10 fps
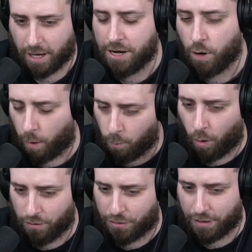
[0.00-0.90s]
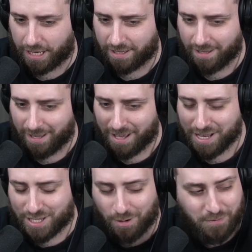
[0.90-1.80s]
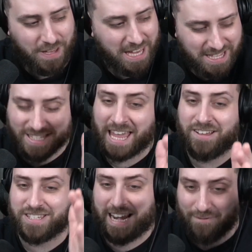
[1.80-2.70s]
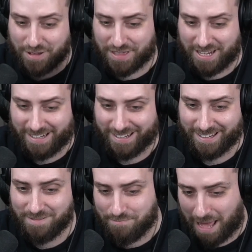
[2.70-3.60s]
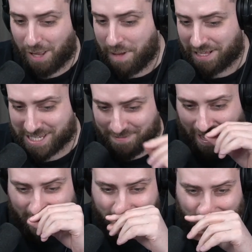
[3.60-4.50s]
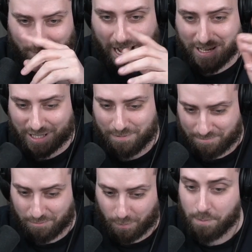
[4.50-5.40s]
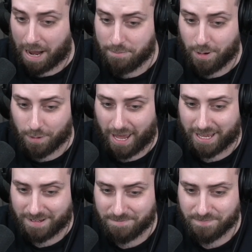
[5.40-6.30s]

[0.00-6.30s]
No, on one thing. So if he hits tails and everything, Melmetal survives and we might be okay.